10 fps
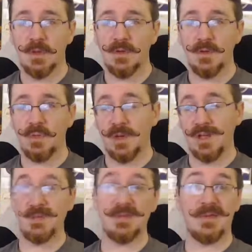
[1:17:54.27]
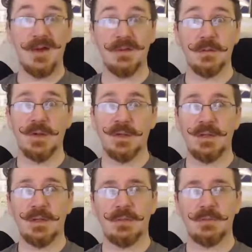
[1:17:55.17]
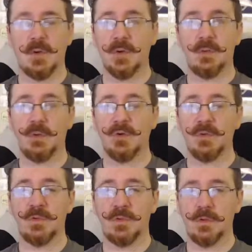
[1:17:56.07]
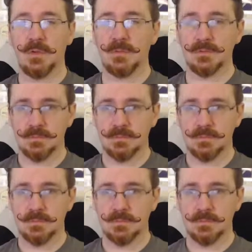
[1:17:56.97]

So if you want to give my father money and get audiobooks in return,